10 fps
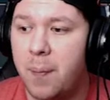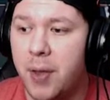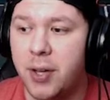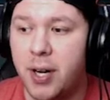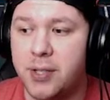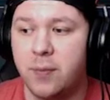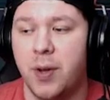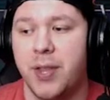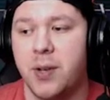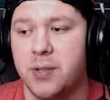at the cost of
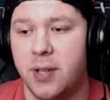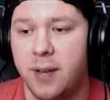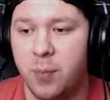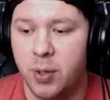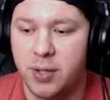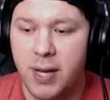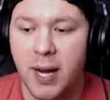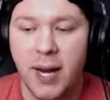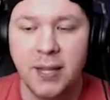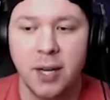1,000 life points. And I
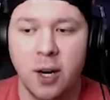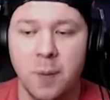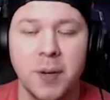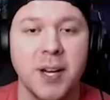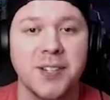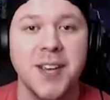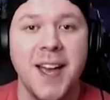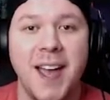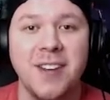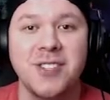hate that card because
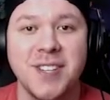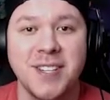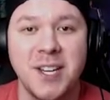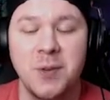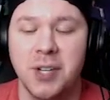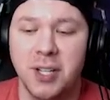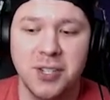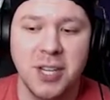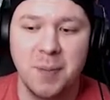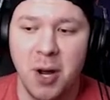it just continues. It can
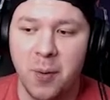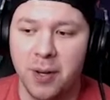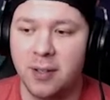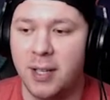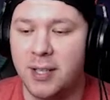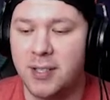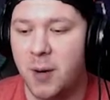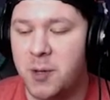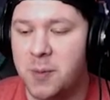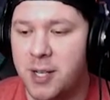just keep going. It is not
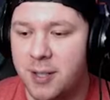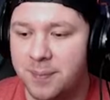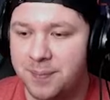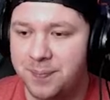once returned.